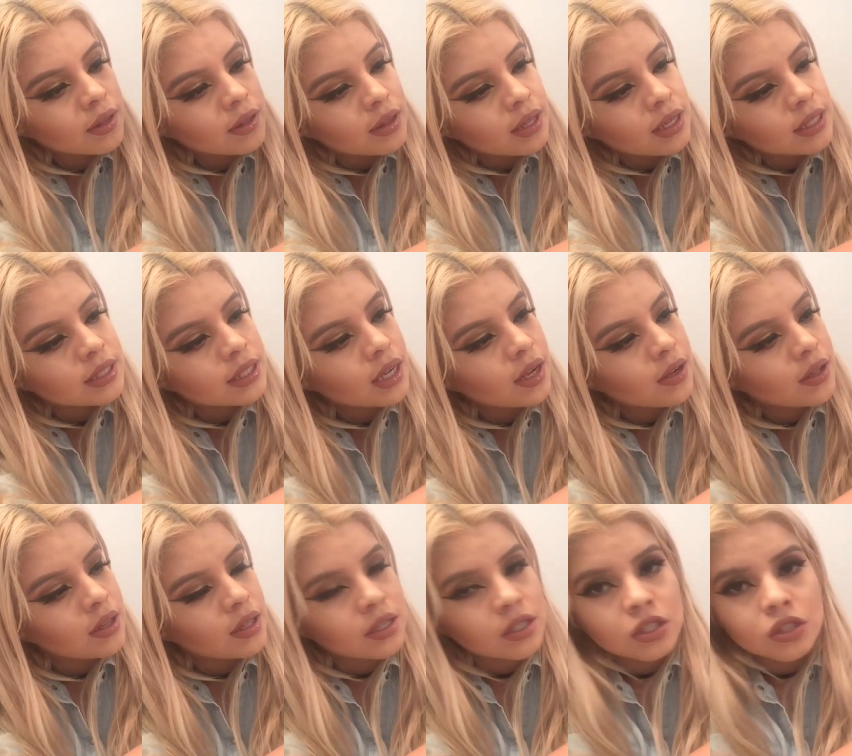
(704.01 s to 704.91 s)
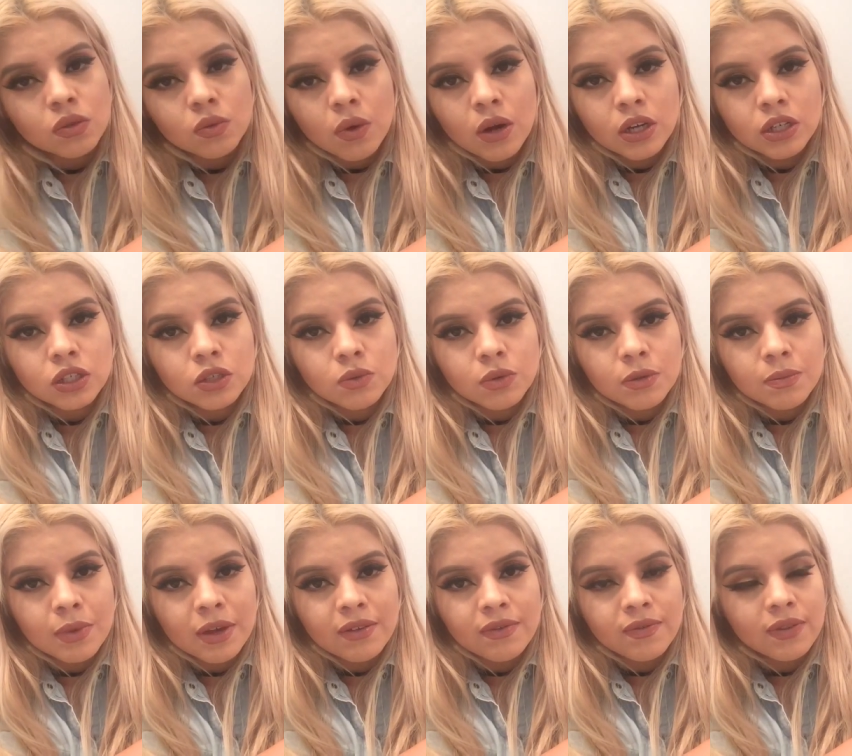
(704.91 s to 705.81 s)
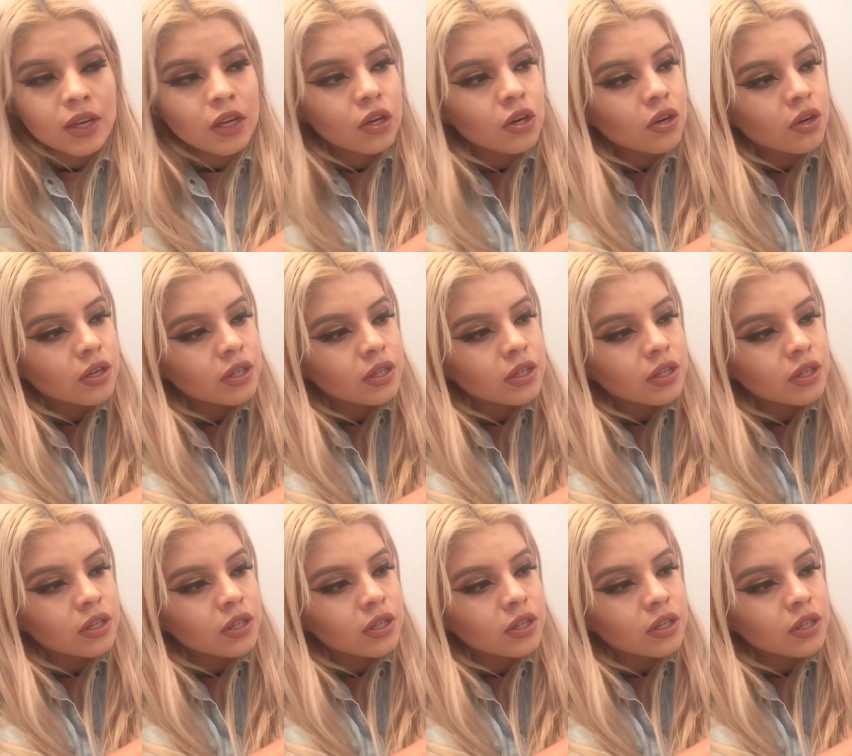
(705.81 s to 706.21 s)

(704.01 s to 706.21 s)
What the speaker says: that's how it looks swatched with my finger,